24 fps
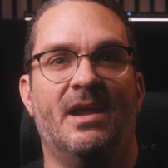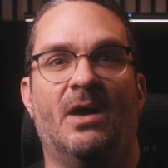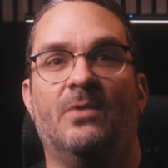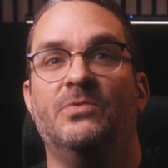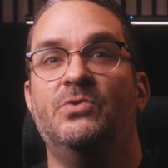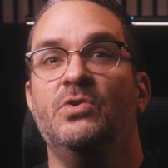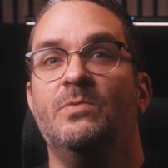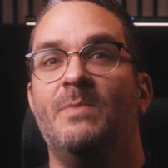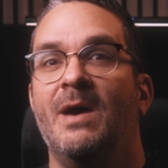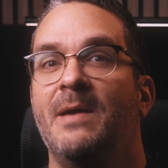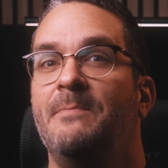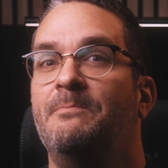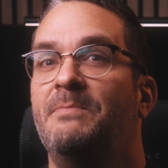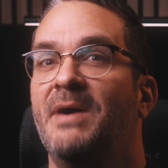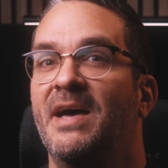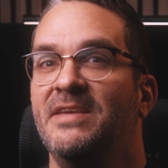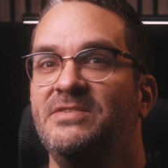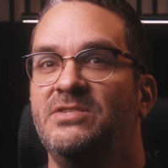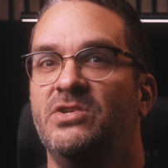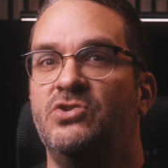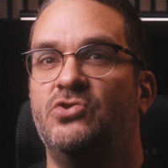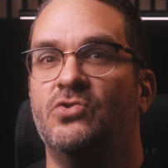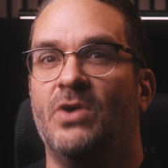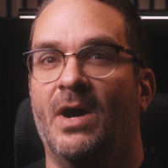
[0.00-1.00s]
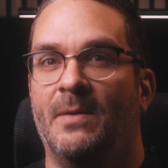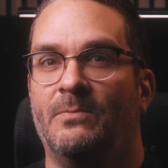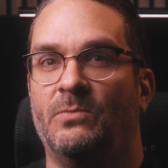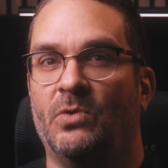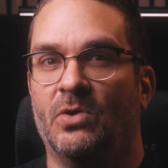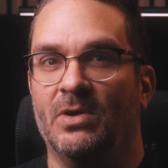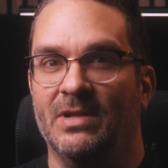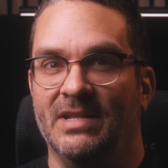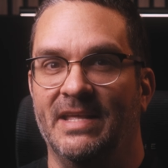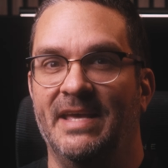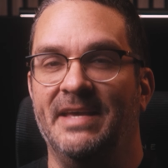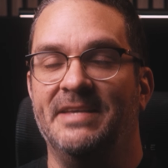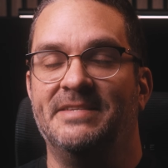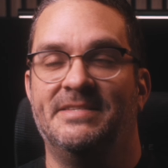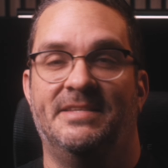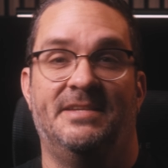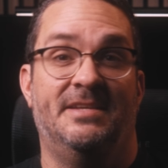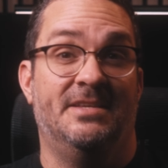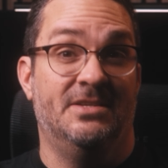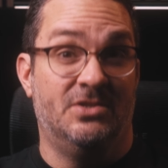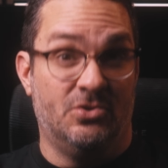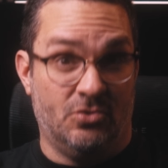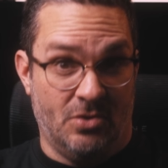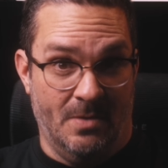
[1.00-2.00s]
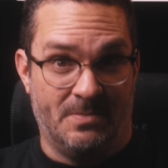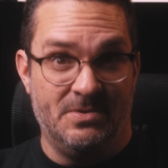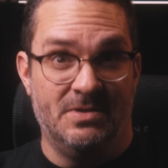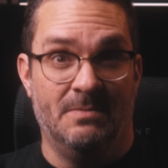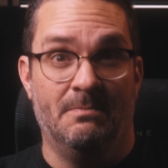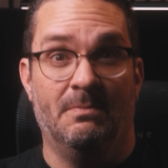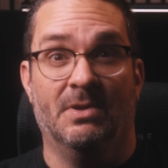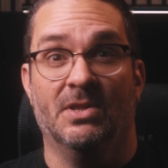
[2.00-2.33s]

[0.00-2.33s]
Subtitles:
I'll do my best to drop more links in the description